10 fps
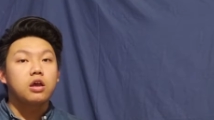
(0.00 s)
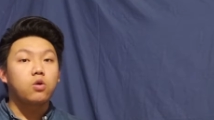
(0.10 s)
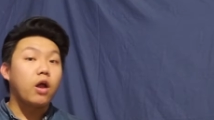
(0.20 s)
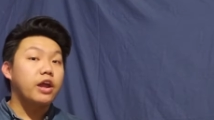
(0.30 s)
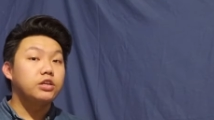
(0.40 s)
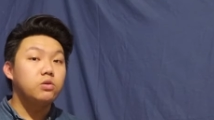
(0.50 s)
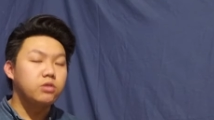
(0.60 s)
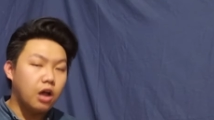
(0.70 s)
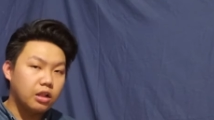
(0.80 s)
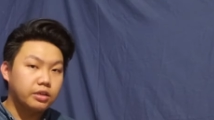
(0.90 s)
acquire new
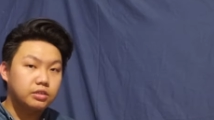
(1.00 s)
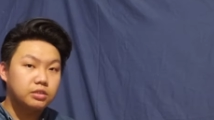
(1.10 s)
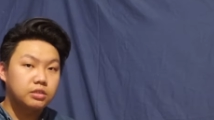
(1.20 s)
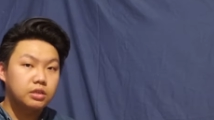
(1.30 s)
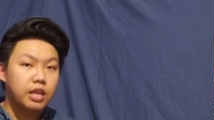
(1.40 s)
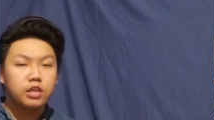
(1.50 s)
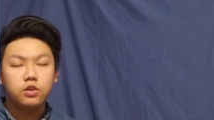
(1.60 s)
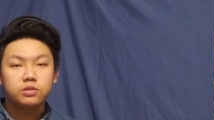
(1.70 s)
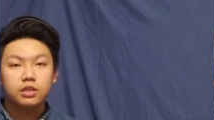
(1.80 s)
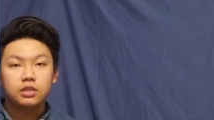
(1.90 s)
knowledge and
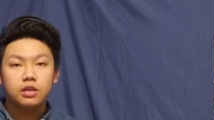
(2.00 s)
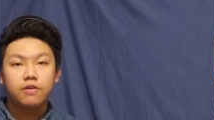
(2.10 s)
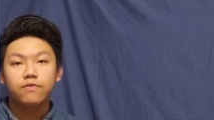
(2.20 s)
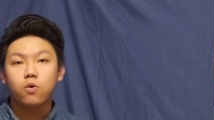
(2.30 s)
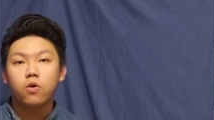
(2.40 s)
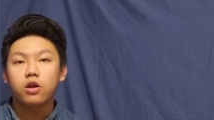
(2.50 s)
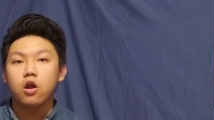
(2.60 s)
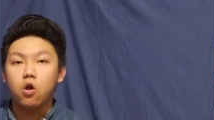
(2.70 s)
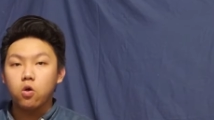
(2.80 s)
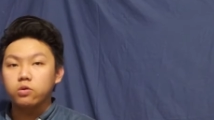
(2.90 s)
use it for
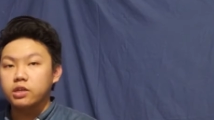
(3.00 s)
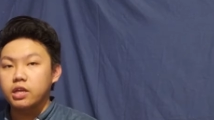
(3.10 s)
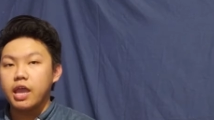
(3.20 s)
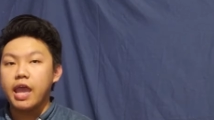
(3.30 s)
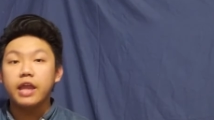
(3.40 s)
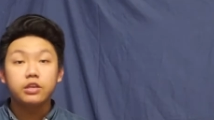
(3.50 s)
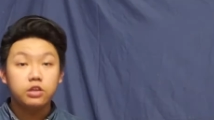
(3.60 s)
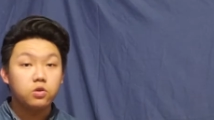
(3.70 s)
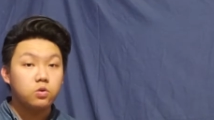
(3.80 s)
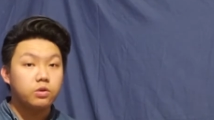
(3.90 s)
old and
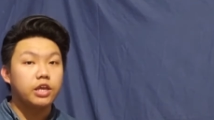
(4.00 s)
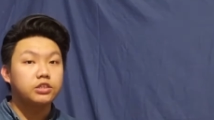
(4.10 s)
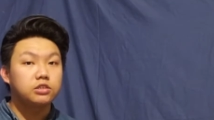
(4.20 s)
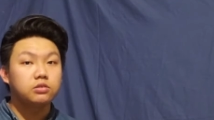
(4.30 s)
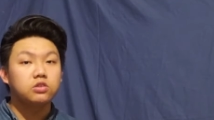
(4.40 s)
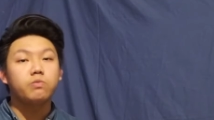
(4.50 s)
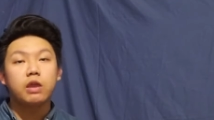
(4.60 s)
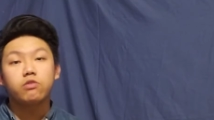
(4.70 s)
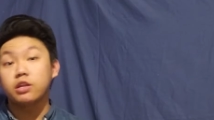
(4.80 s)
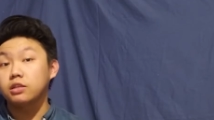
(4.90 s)
new issues you may
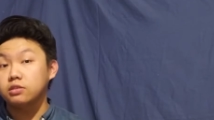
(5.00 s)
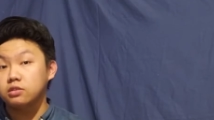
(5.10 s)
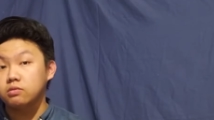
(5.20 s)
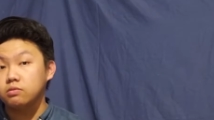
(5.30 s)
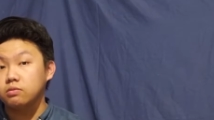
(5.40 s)
run into.